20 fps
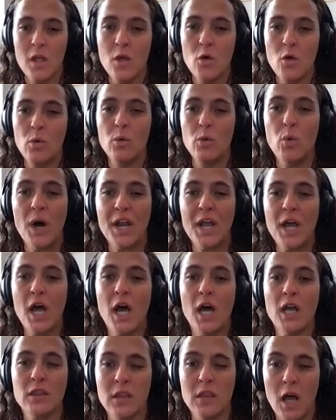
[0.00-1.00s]
We want
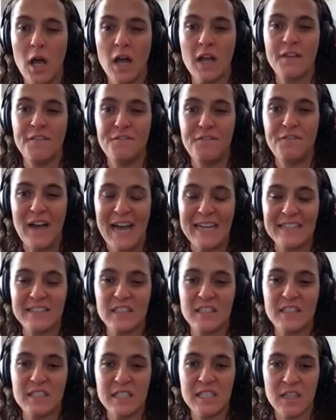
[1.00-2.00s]
to unlock
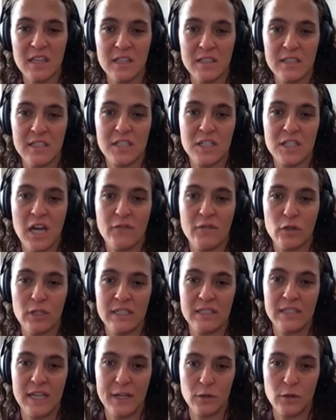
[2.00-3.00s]
fast discovery
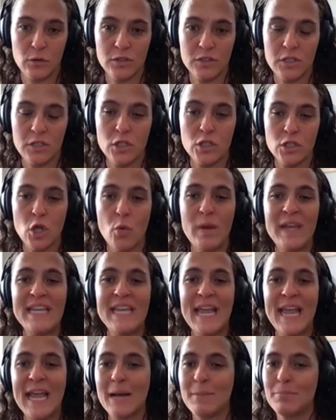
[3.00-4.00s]
cycles. So we
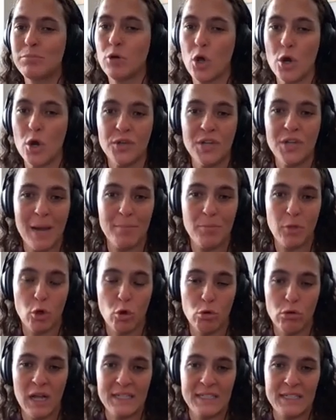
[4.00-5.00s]
can't prototype the
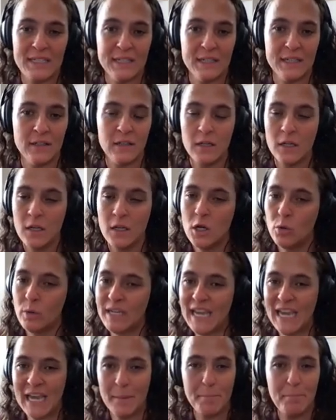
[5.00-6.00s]
whole idea. We
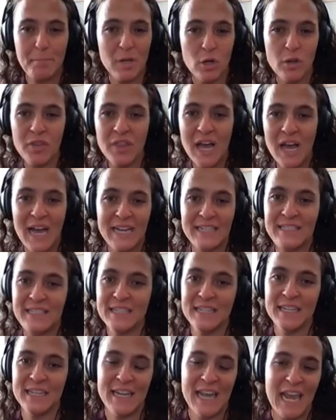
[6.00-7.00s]
can't build the
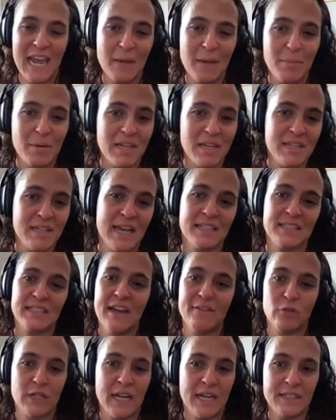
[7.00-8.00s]
idea and A B test
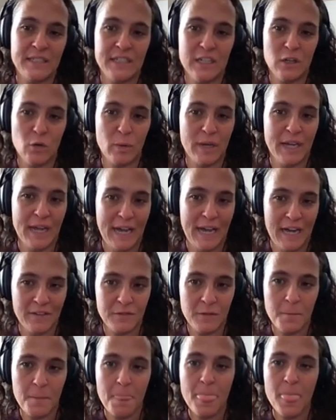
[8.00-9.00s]
every idea we have.